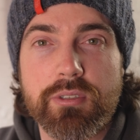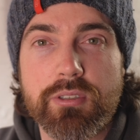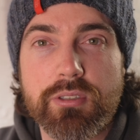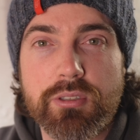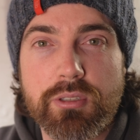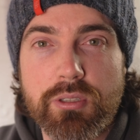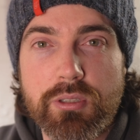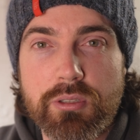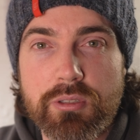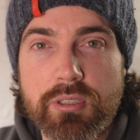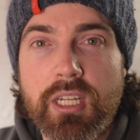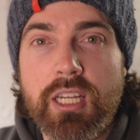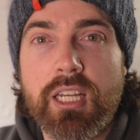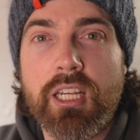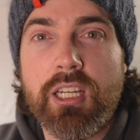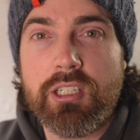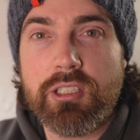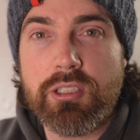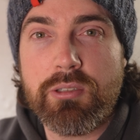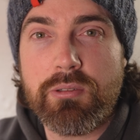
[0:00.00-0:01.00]
it's called,
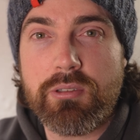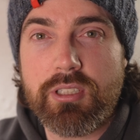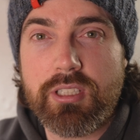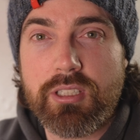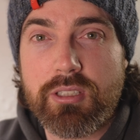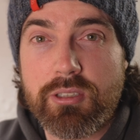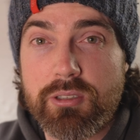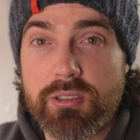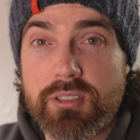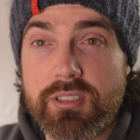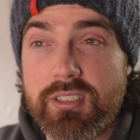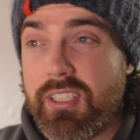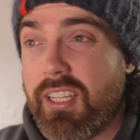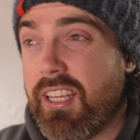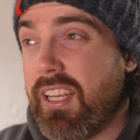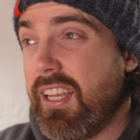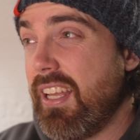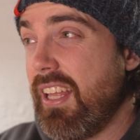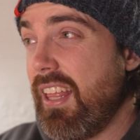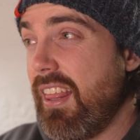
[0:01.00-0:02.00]
purely because
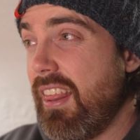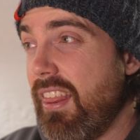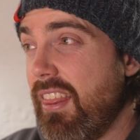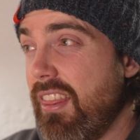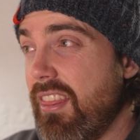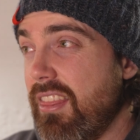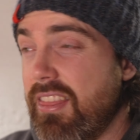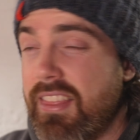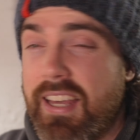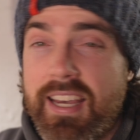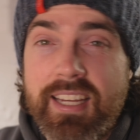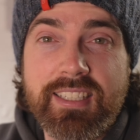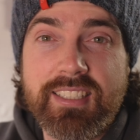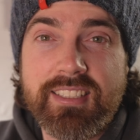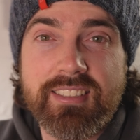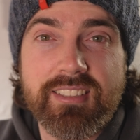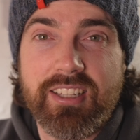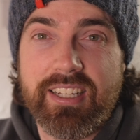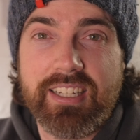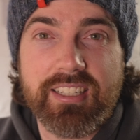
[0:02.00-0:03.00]
that
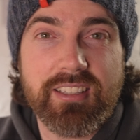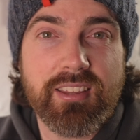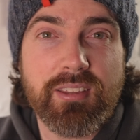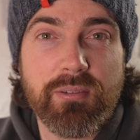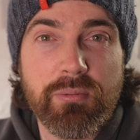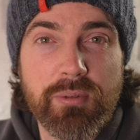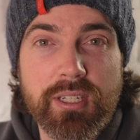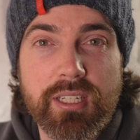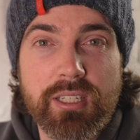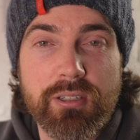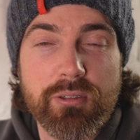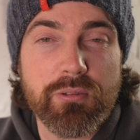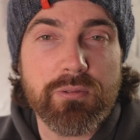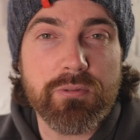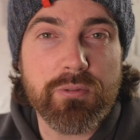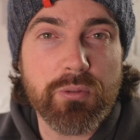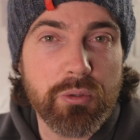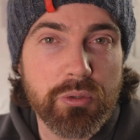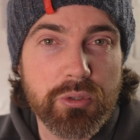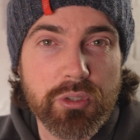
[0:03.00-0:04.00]
is like 3 or
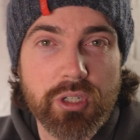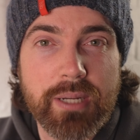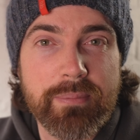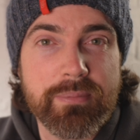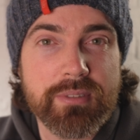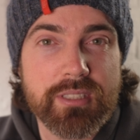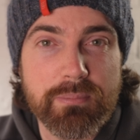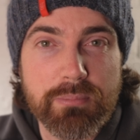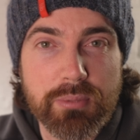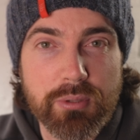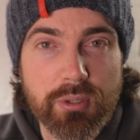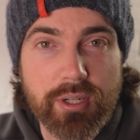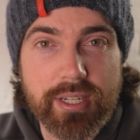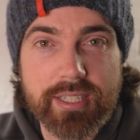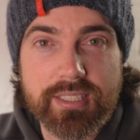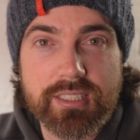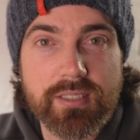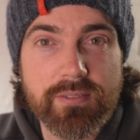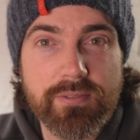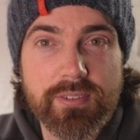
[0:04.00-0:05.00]
4 times the
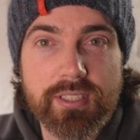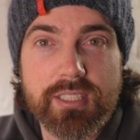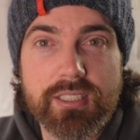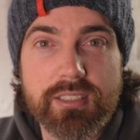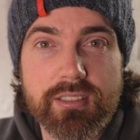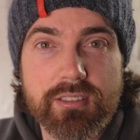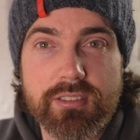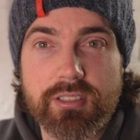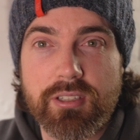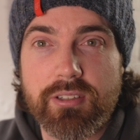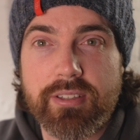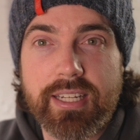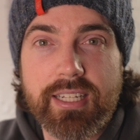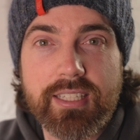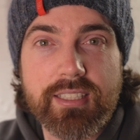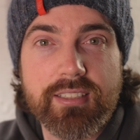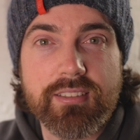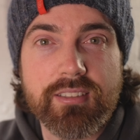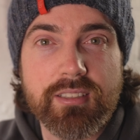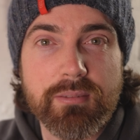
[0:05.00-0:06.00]
price of this. So
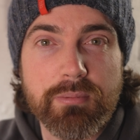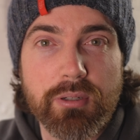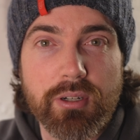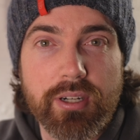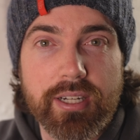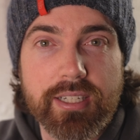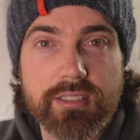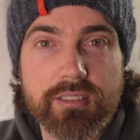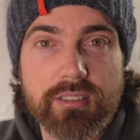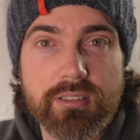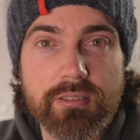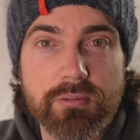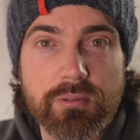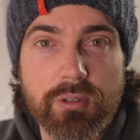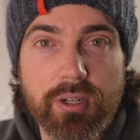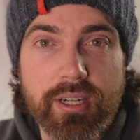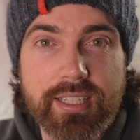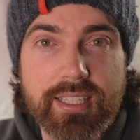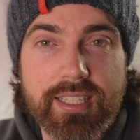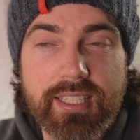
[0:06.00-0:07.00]
that is the price
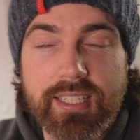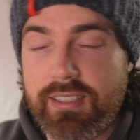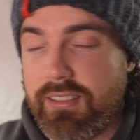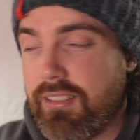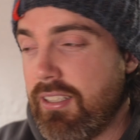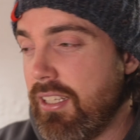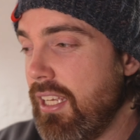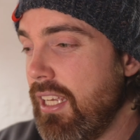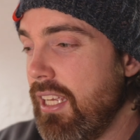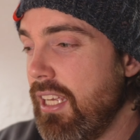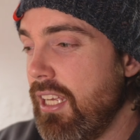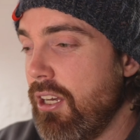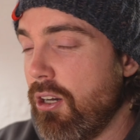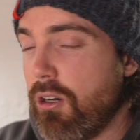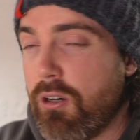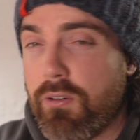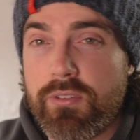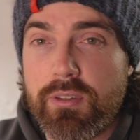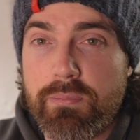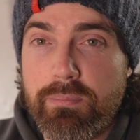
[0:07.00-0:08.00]
right here
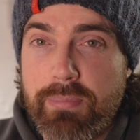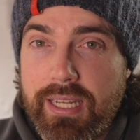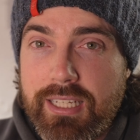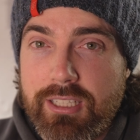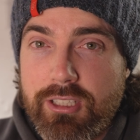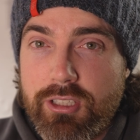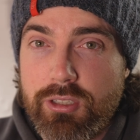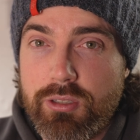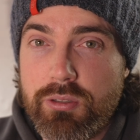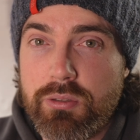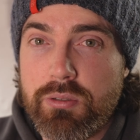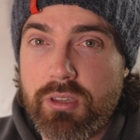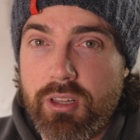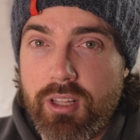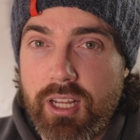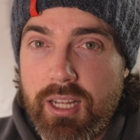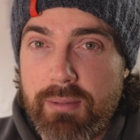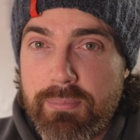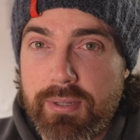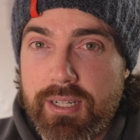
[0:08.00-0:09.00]
of the BenQ
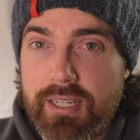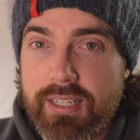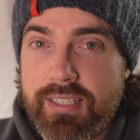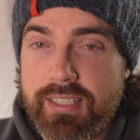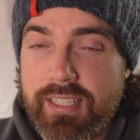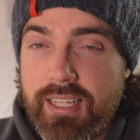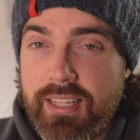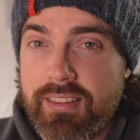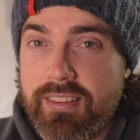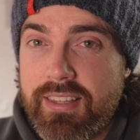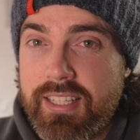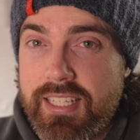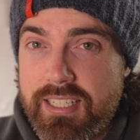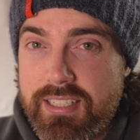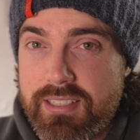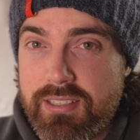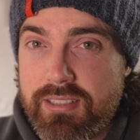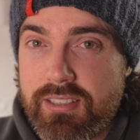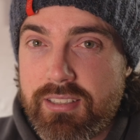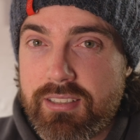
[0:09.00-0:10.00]
light bar, and
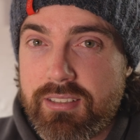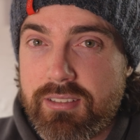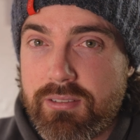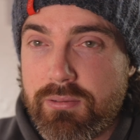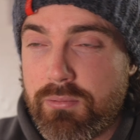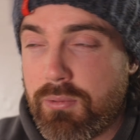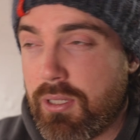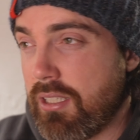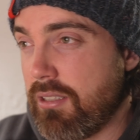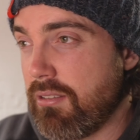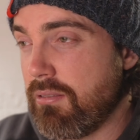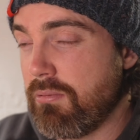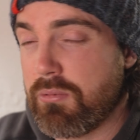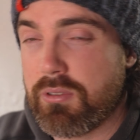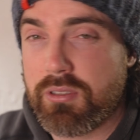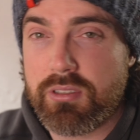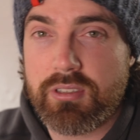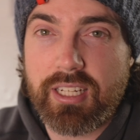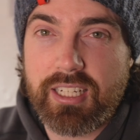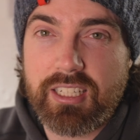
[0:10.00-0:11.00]
this one
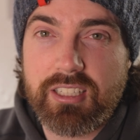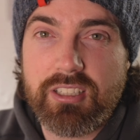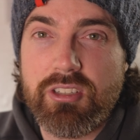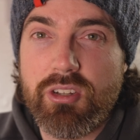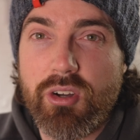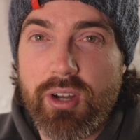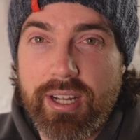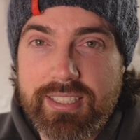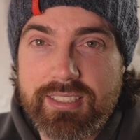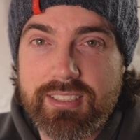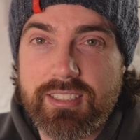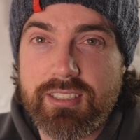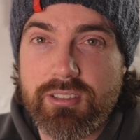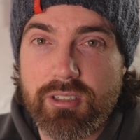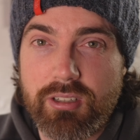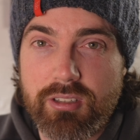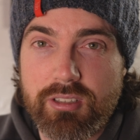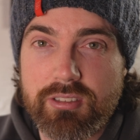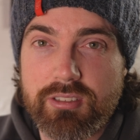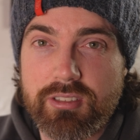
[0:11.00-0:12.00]
was like
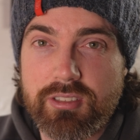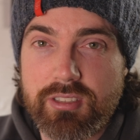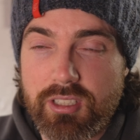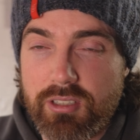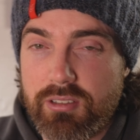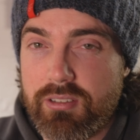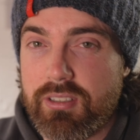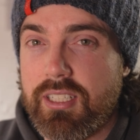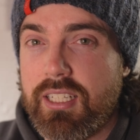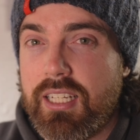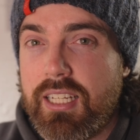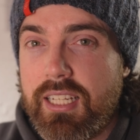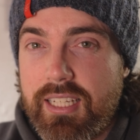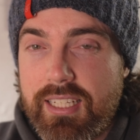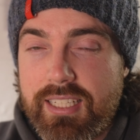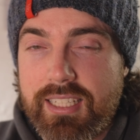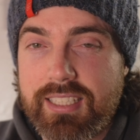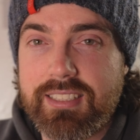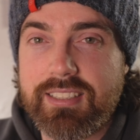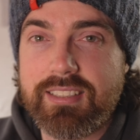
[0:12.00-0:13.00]
$90, so
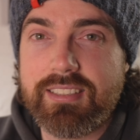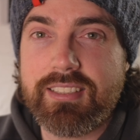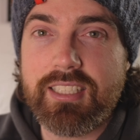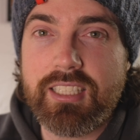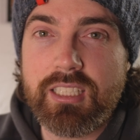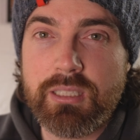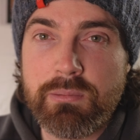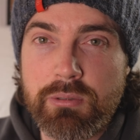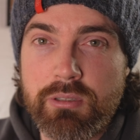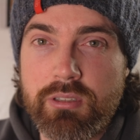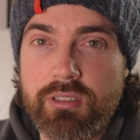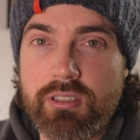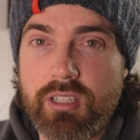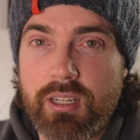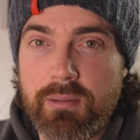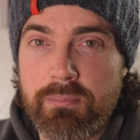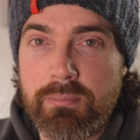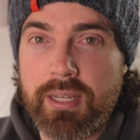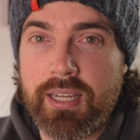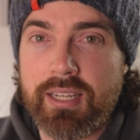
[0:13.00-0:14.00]
a considerable
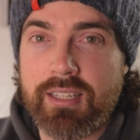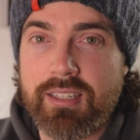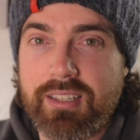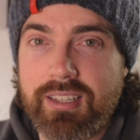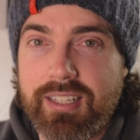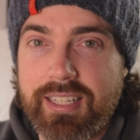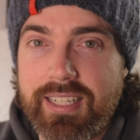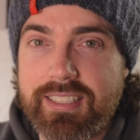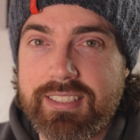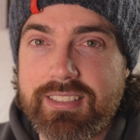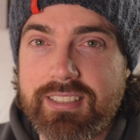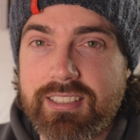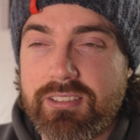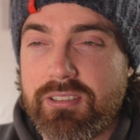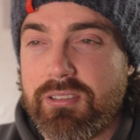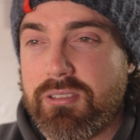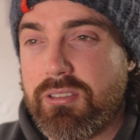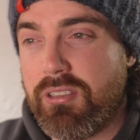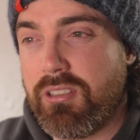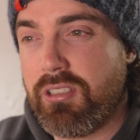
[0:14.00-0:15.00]
amount less. I
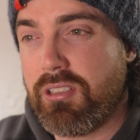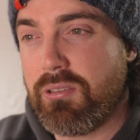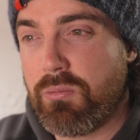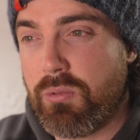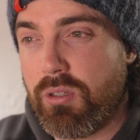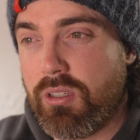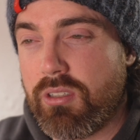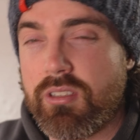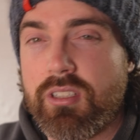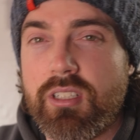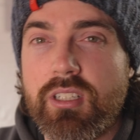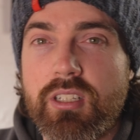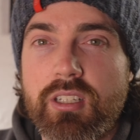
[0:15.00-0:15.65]
thought, you know what,